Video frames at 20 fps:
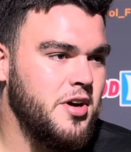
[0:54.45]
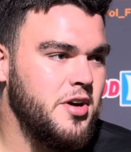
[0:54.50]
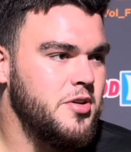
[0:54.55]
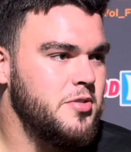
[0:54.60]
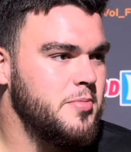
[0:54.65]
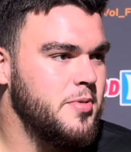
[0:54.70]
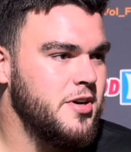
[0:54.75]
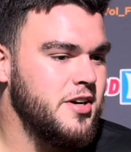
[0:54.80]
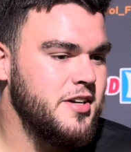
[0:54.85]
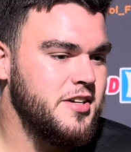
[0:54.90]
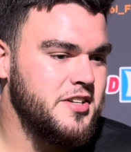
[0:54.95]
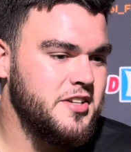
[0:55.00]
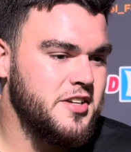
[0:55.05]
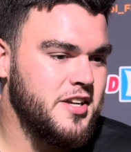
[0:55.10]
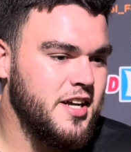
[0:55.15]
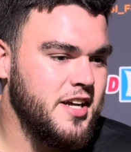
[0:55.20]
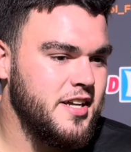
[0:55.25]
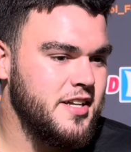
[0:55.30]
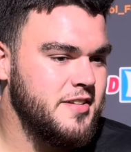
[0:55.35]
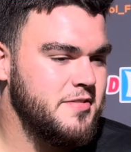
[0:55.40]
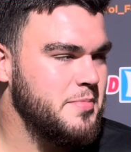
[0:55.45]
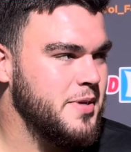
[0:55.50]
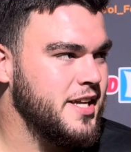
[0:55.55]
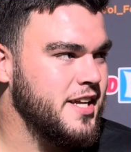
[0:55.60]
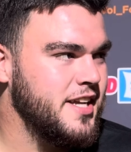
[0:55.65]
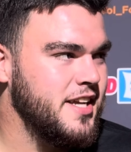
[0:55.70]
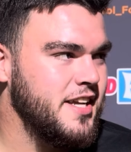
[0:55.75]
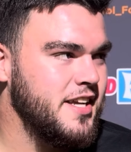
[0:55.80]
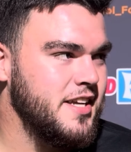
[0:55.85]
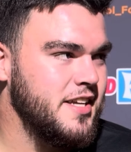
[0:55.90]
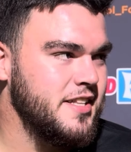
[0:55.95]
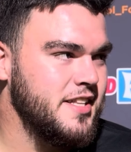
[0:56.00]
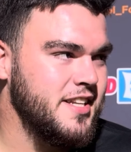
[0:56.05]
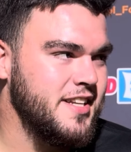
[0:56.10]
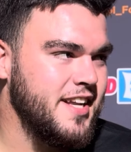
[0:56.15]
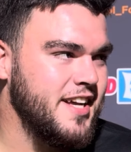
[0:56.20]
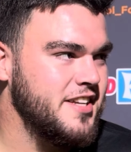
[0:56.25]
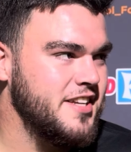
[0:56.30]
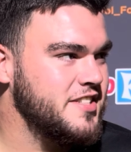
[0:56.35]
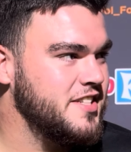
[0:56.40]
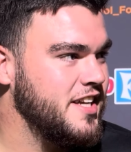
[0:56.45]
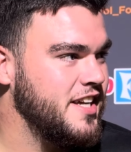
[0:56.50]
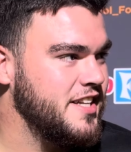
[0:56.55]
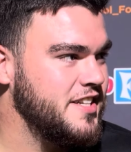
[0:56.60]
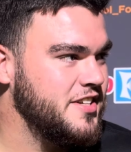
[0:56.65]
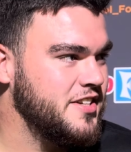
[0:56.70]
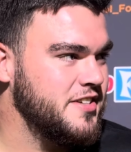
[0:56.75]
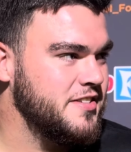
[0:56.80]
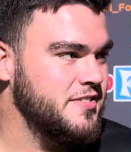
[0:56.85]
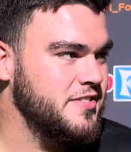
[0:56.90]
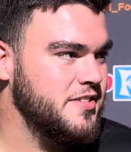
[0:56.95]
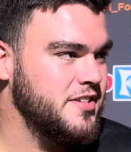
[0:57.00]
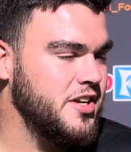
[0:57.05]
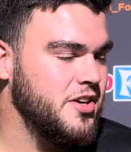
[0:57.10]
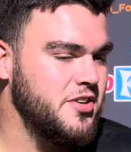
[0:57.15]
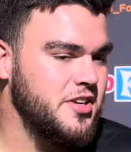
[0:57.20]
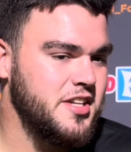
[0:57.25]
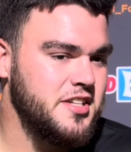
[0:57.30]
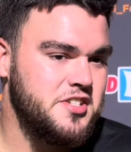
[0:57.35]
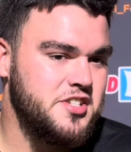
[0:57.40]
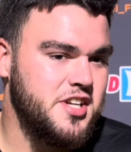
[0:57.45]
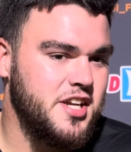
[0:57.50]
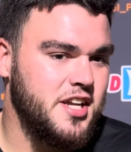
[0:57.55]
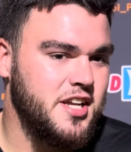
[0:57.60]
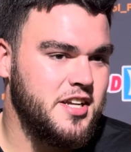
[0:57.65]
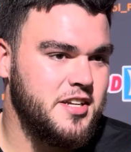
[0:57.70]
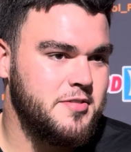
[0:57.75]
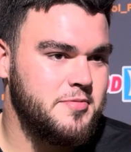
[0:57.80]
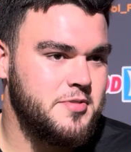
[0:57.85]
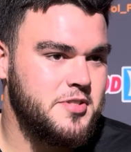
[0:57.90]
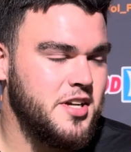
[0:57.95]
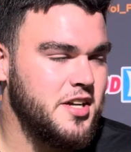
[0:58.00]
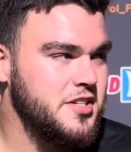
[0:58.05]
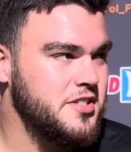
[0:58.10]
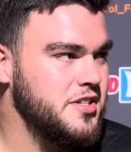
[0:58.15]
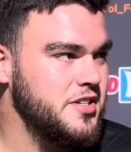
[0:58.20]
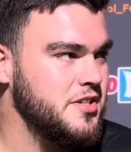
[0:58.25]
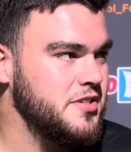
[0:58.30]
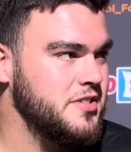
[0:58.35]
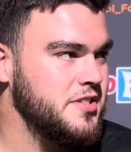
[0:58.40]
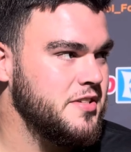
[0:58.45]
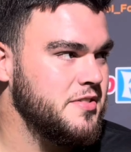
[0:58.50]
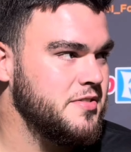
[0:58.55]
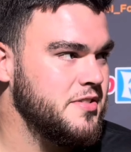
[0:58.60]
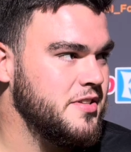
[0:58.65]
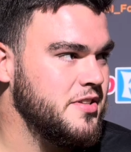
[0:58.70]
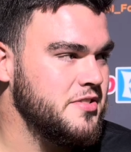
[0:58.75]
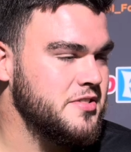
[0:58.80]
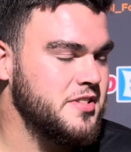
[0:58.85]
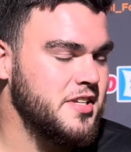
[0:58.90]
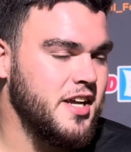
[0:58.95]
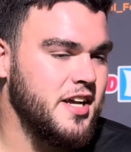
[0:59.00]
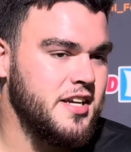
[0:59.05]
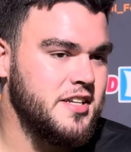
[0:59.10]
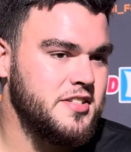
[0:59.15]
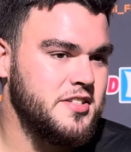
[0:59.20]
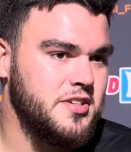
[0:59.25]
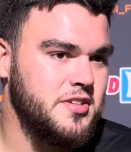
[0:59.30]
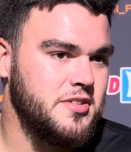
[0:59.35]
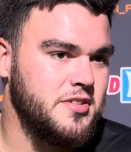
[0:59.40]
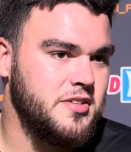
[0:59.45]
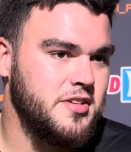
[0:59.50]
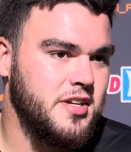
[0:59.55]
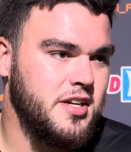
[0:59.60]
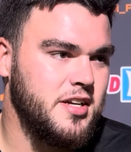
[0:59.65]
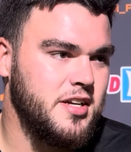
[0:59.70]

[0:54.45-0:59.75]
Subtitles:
Omar, you got Big E, and then outside, you're going against James, Josh Josephs, those guys. So